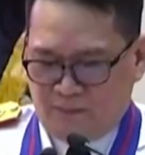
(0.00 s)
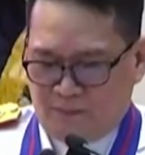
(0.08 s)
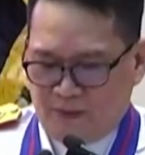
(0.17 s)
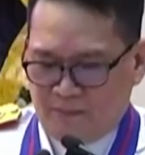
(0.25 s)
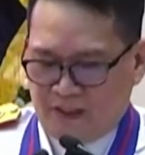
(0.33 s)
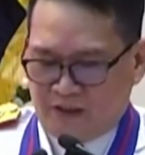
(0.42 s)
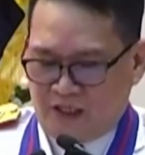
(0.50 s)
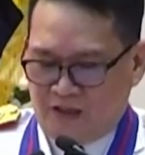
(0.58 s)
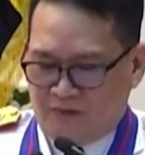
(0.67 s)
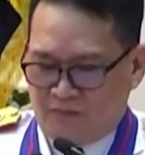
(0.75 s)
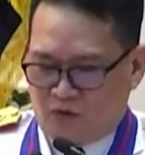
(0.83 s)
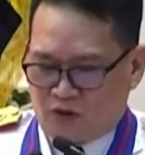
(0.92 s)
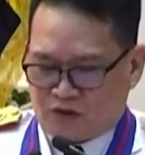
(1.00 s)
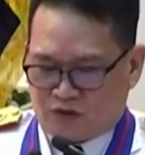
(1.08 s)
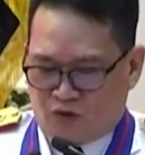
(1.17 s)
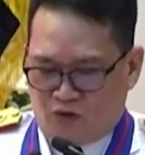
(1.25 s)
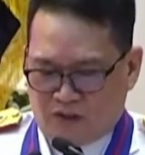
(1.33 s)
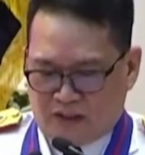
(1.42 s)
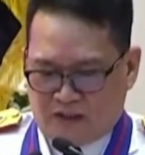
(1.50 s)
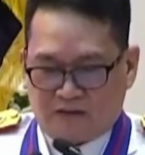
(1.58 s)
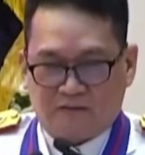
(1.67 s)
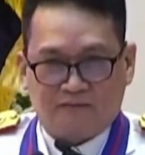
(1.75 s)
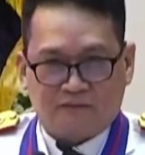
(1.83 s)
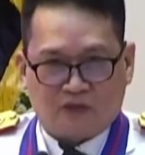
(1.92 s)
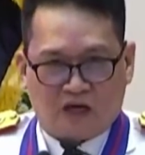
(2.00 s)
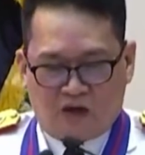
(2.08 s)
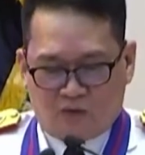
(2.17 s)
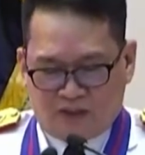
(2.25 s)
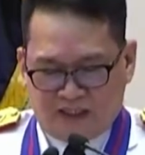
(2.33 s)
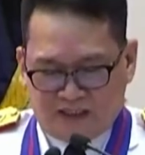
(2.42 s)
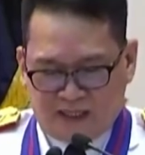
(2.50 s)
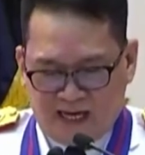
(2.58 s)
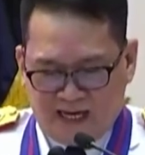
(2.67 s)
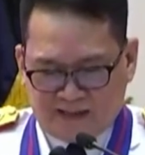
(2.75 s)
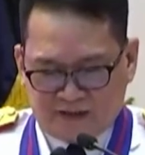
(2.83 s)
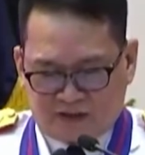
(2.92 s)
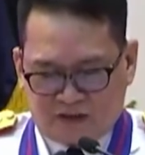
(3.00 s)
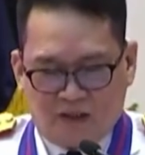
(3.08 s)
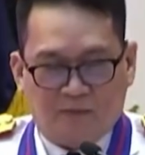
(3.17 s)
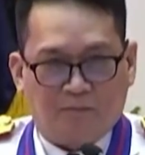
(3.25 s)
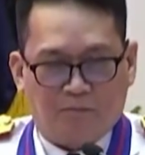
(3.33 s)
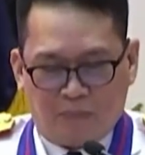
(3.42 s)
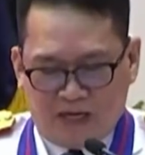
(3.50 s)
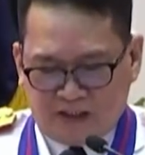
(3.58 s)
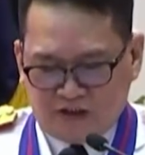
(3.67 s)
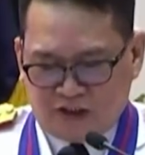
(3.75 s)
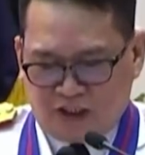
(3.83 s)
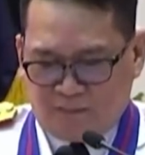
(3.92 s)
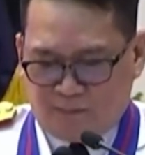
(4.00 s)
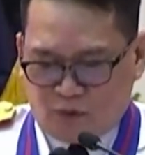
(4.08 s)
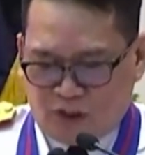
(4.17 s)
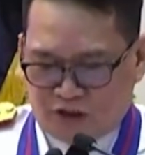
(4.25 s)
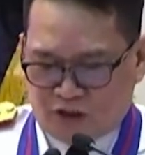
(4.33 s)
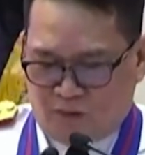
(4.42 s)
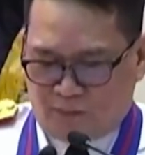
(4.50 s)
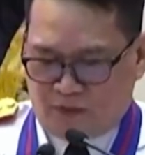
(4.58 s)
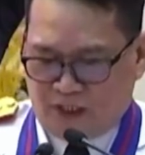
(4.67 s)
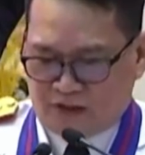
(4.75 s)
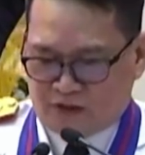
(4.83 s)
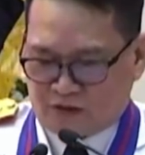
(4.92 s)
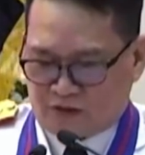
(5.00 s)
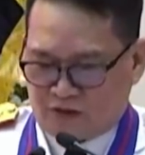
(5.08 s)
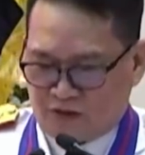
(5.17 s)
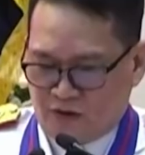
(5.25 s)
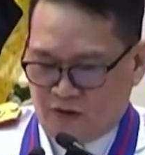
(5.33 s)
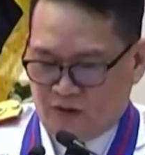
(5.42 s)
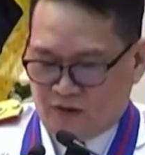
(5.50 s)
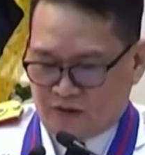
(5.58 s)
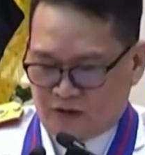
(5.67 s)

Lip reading: We will implement even more strongly our enhanced managing police operations,